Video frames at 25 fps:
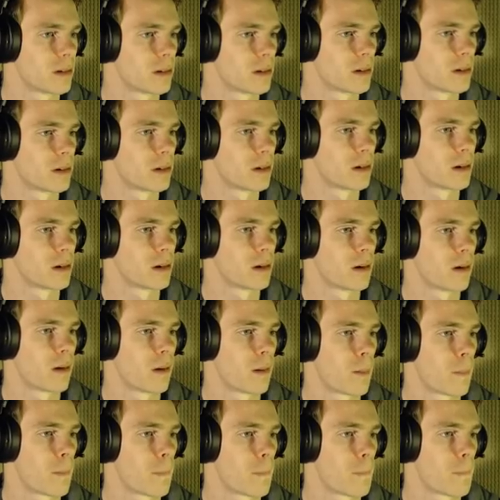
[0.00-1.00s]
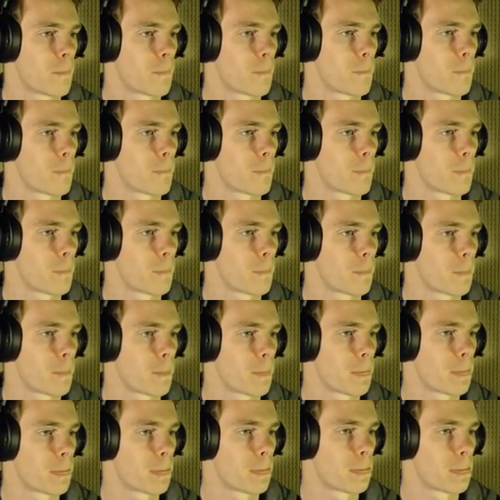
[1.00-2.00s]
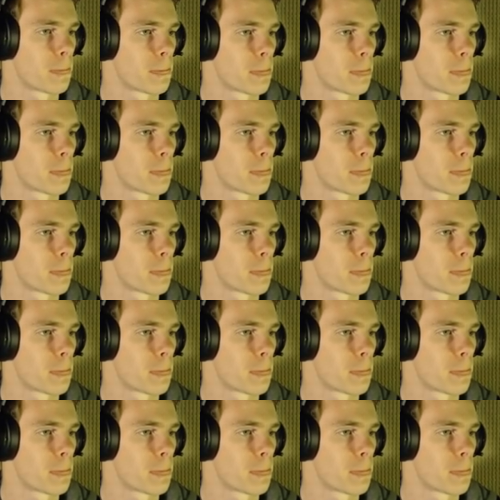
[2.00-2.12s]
Nothing is said.